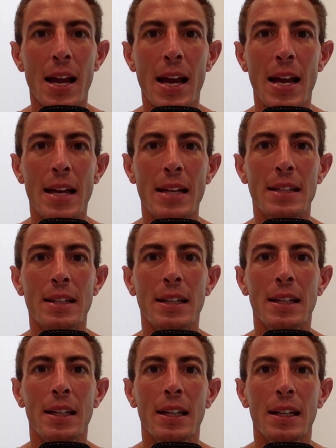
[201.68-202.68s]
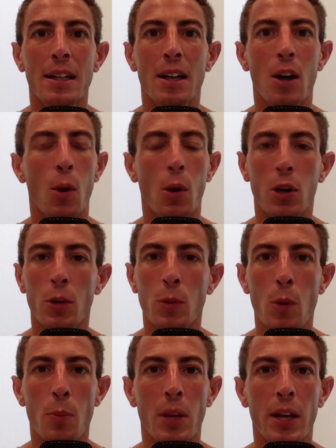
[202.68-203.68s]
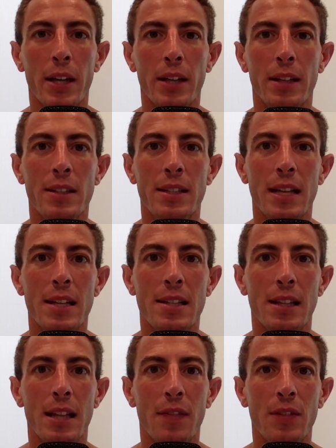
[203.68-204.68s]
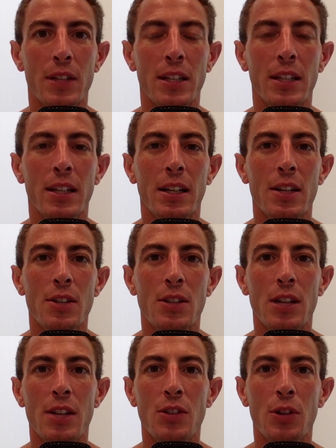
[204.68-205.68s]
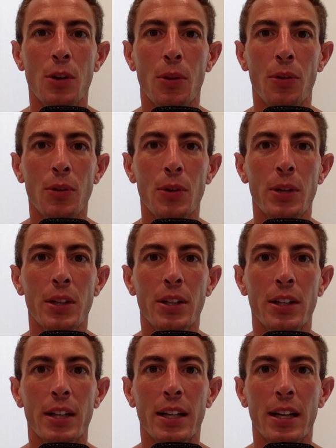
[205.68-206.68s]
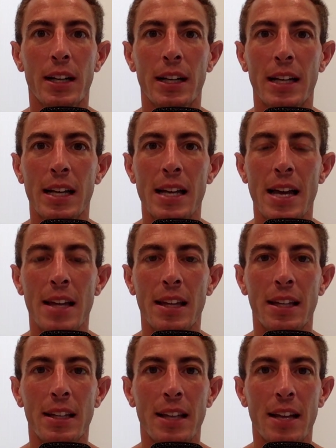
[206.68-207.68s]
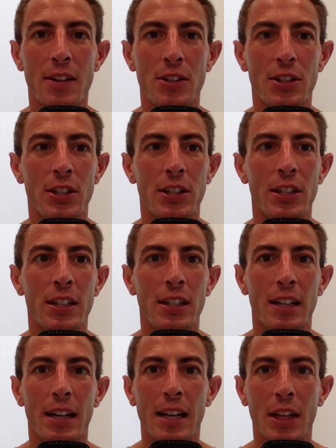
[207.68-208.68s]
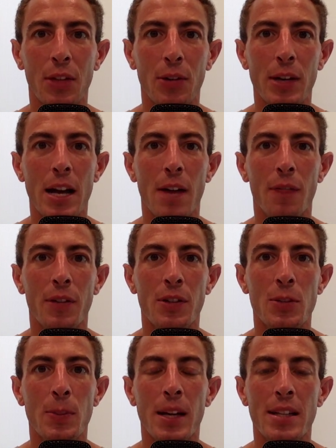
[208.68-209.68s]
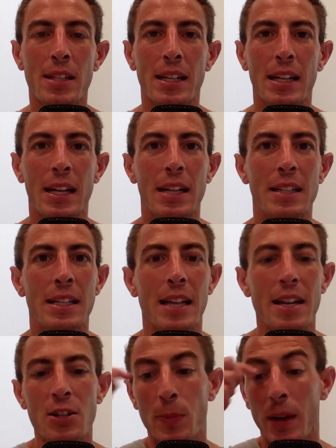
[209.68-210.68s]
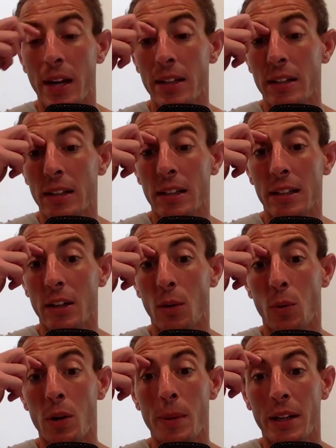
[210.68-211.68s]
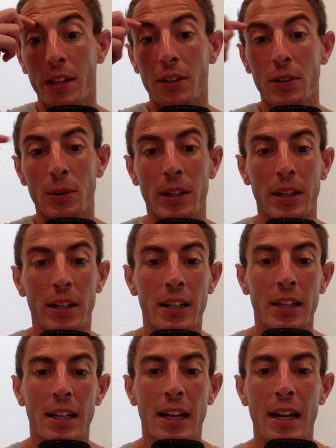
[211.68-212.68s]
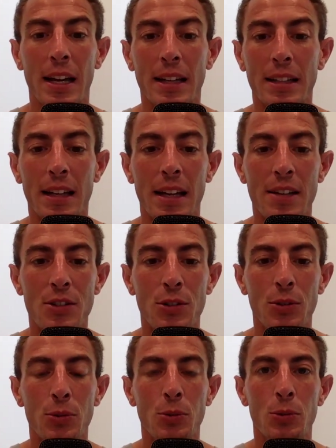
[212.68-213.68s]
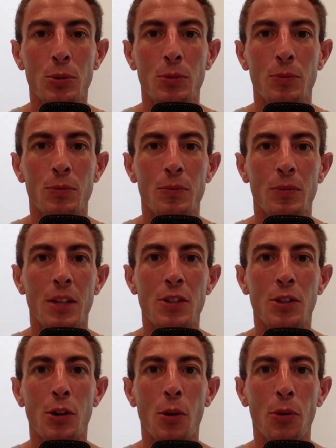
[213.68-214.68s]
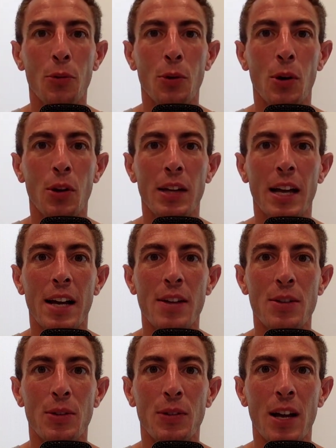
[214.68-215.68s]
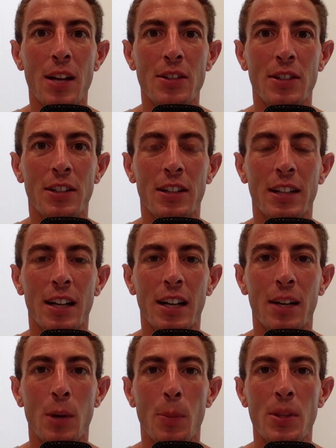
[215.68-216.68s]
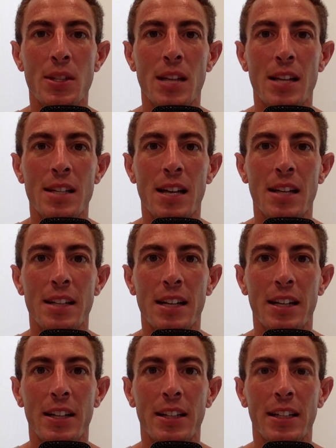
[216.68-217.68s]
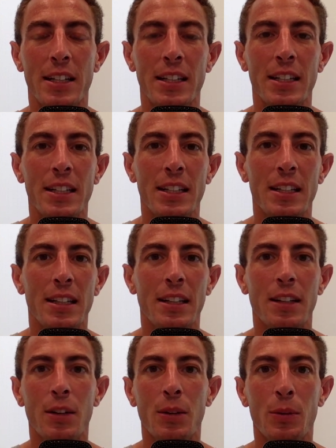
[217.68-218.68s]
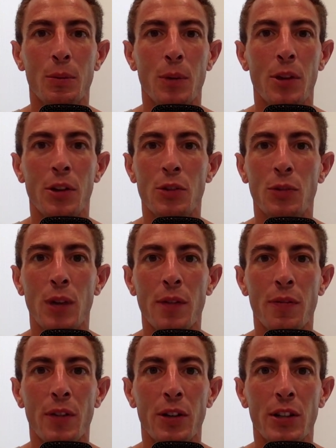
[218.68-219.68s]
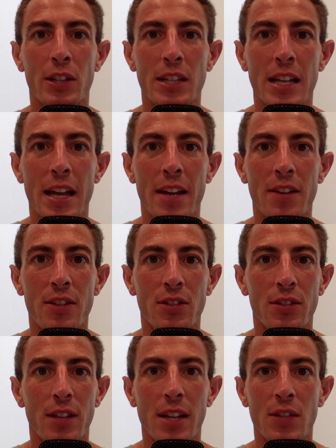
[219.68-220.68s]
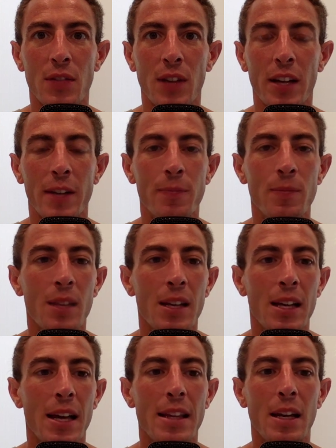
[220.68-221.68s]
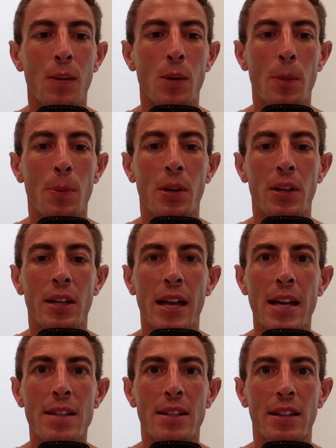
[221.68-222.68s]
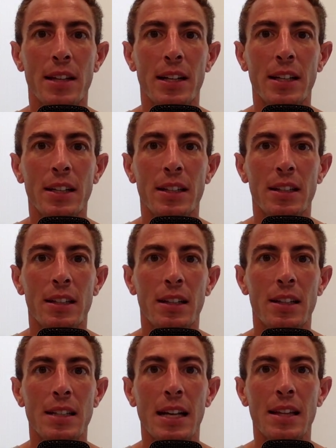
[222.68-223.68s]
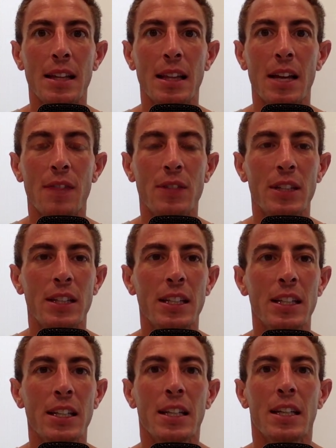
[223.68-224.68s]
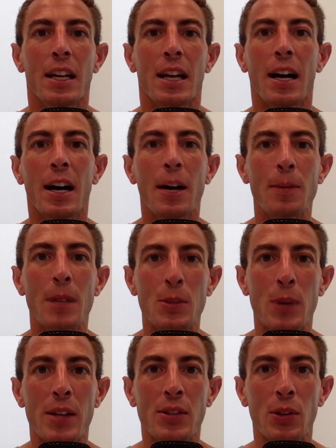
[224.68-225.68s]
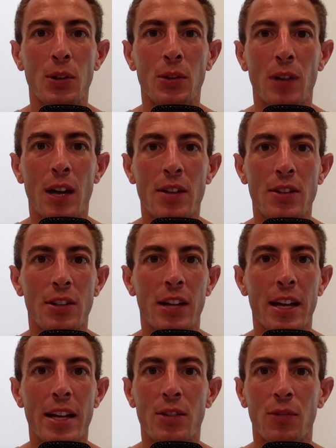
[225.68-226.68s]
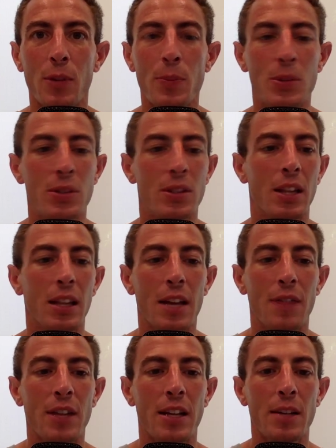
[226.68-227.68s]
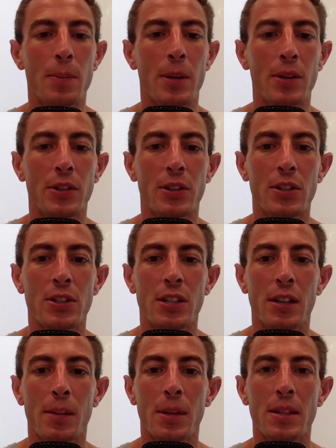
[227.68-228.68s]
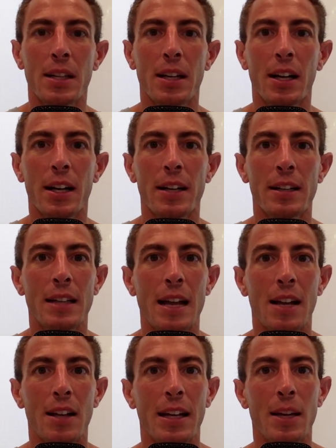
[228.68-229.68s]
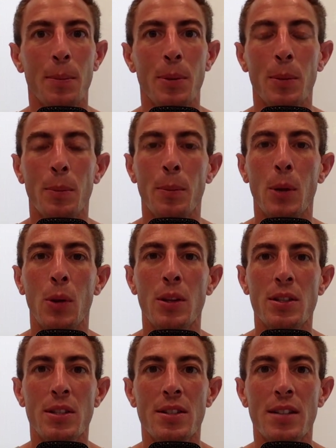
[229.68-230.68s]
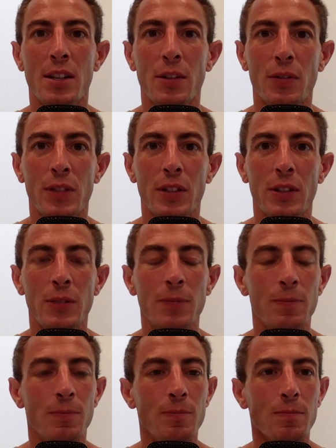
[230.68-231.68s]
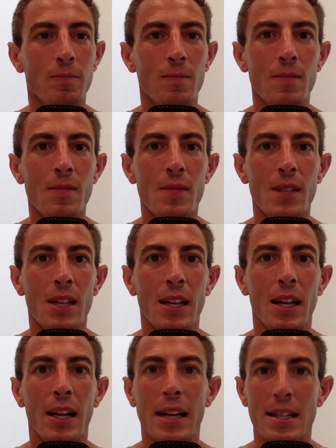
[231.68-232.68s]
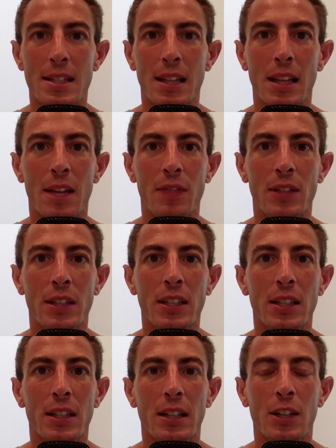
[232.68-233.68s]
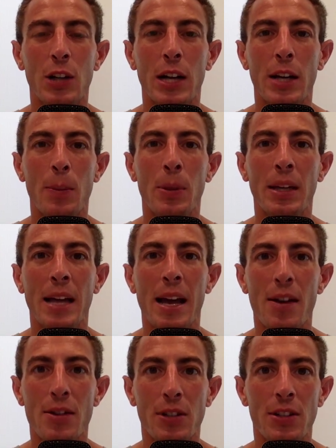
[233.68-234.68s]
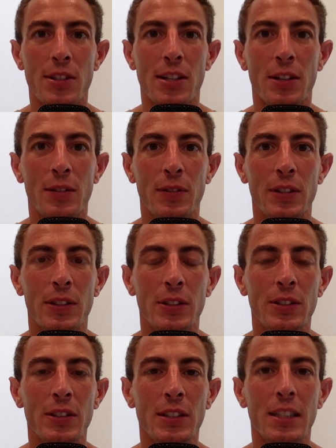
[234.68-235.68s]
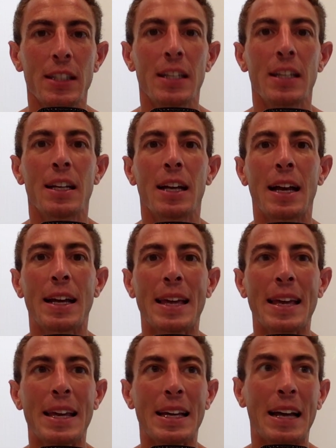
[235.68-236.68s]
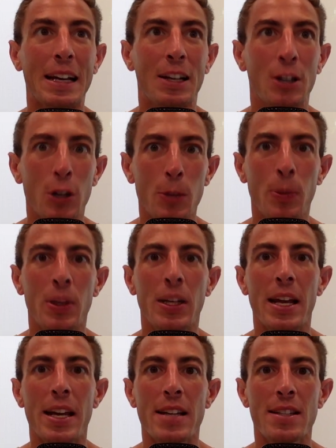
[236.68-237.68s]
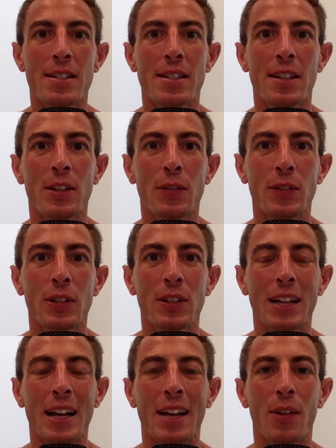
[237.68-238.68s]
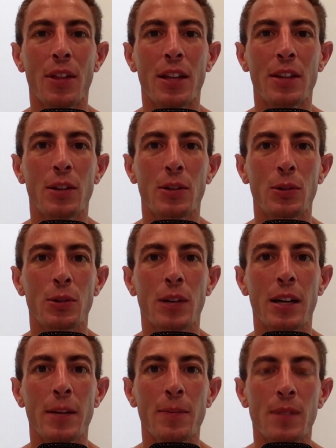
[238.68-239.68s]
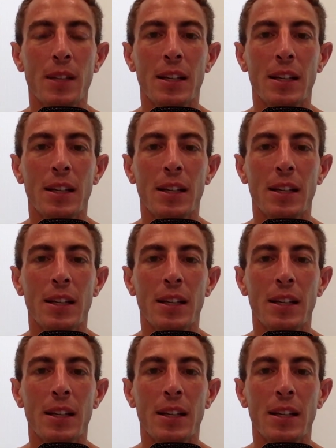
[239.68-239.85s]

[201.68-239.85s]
And O'Hearn won't play. It's against the lefty. So as you go through it, you're like, all right, I got Adley at catcher. I got 3 outfield spots and I got a DH spot. What am I going to do here? And as you go through all the guys on the roster, you're like, all right, well, I'll put Santander in there. Whether it's right field or DH, that's fine. And then I want to put Hayes in there because I got the lefty. That's why he's still on the roster. Hayes rips the left-handed pitchers, but it's like, all right, now I can put Mullins in center field against the lefty, or I can put Cowser in center field. I could put Hayes in center field. I don't think they'll do that.